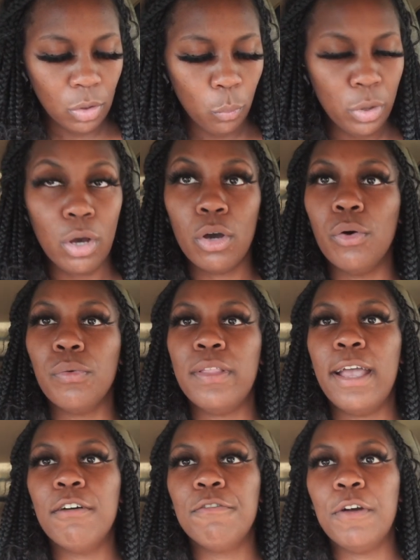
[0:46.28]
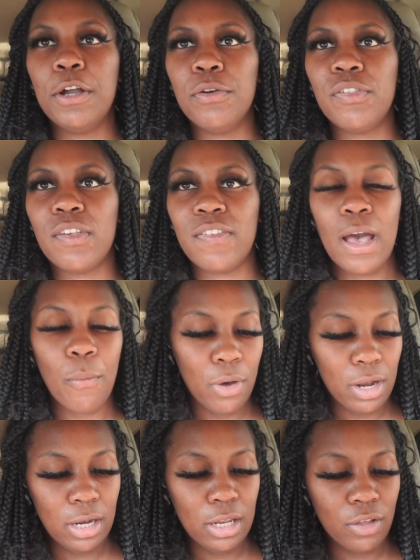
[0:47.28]
we're going to go there first because I
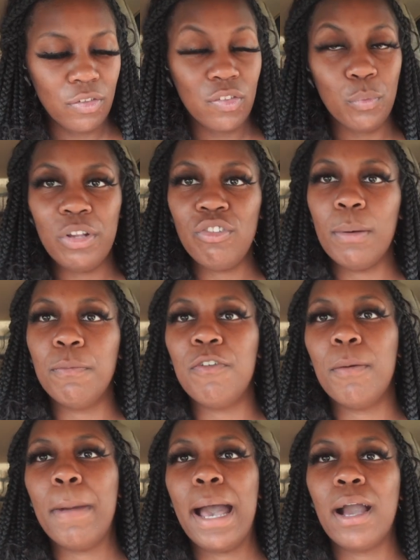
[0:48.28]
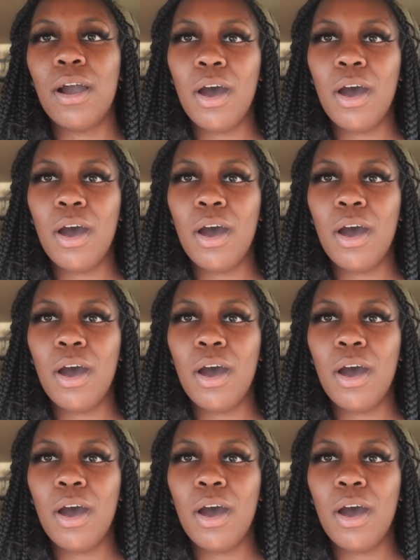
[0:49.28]
want a little switch up for my